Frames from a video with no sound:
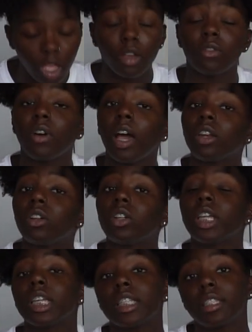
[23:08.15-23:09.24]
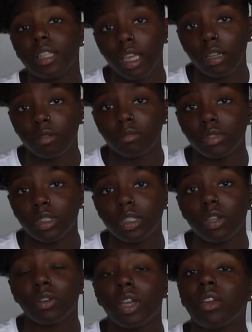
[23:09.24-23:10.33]
Final exams.
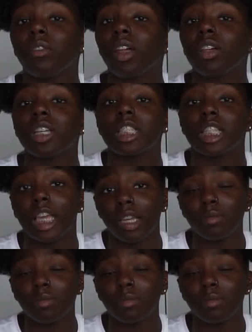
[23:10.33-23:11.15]
Okay, final exams.